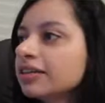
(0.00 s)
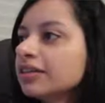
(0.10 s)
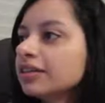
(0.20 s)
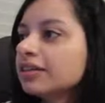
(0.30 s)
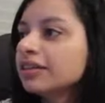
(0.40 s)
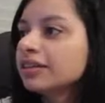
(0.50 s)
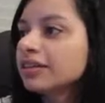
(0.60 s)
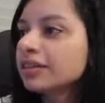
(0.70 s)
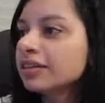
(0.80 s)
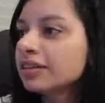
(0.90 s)

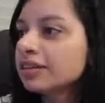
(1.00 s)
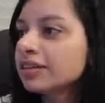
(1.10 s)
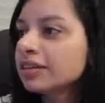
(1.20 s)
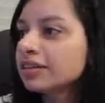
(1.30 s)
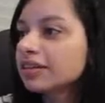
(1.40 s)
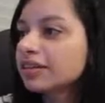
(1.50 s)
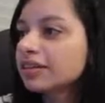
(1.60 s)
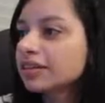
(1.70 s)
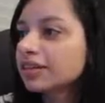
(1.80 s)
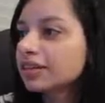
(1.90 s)

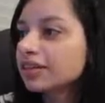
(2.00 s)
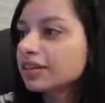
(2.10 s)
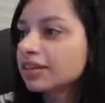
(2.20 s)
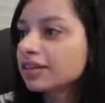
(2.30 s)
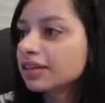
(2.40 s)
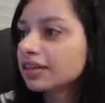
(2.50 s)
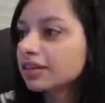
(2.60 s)
(no one is talking)